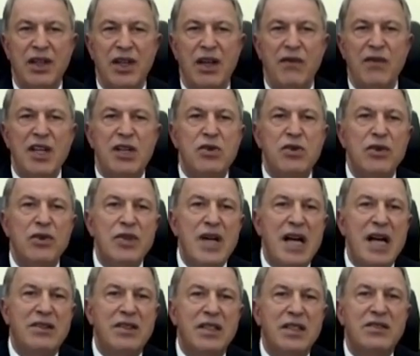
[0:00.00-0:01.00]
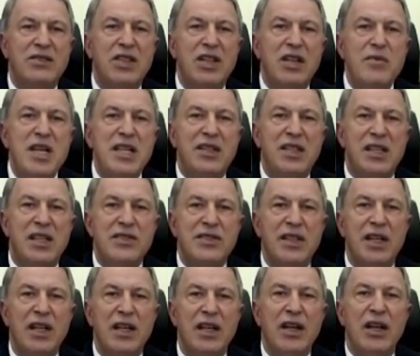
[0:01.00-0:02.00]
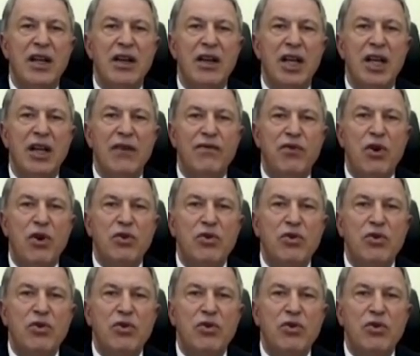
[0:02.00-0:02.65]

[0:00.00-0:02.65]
We conducted 3 meetings for